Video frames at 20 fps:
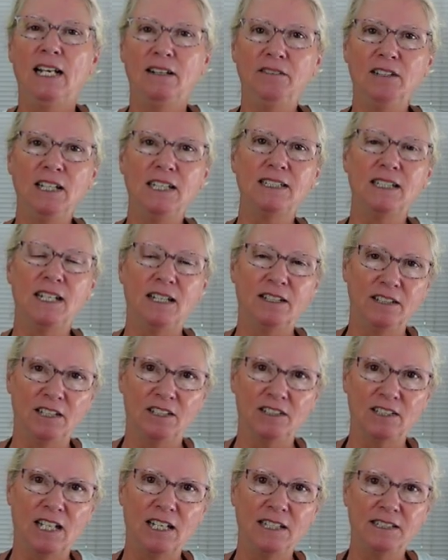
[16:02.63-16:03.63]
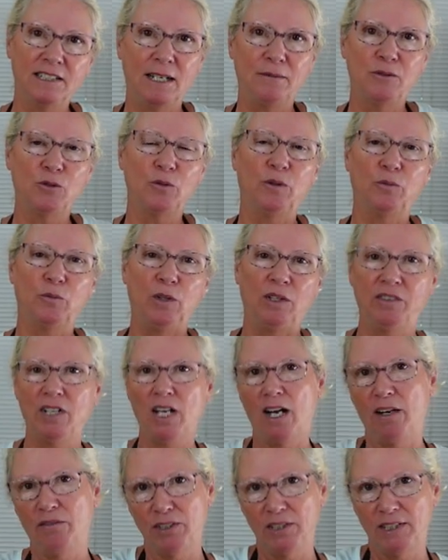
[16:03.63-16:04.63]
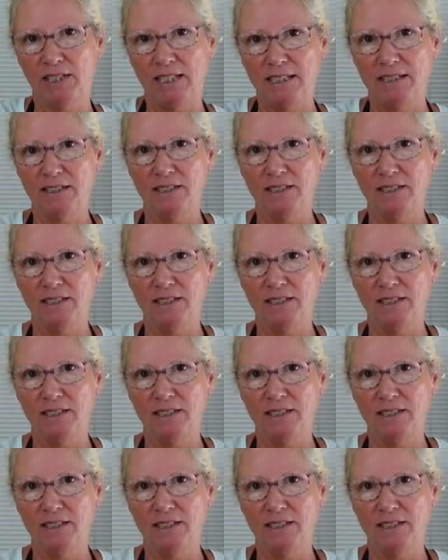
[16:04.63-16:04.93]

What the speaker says: I realize there's a lot of times we've covered these